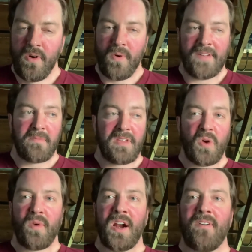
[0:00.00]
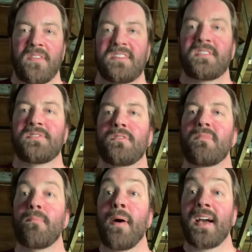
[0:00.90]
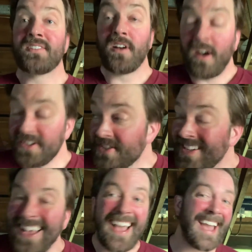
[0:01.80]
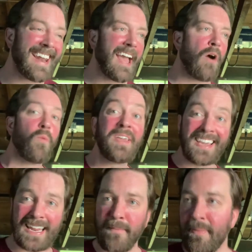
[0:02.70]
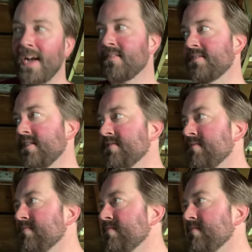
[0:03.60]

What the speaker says: We have to be aware of how the system impacts us and how we can impact the system.